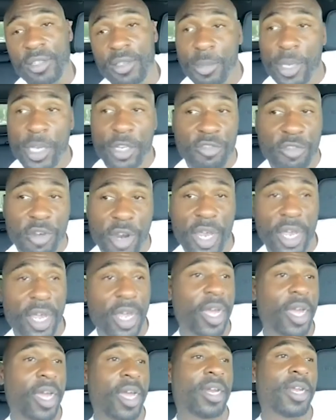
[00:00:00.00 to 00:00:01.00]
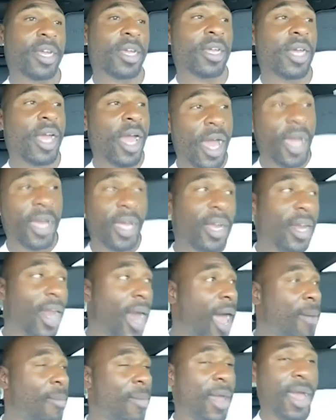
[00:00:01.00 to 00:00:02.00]
to meet Strahan and
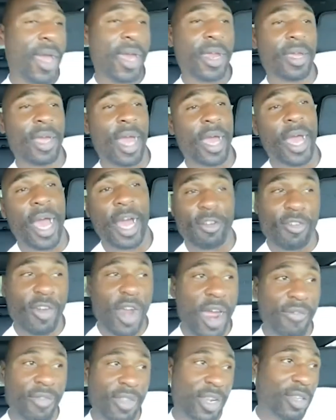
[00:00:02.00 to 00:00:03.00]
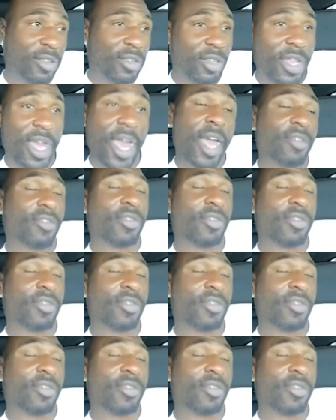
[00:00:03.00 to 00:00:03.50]
Eli Manning, I got drafted into that.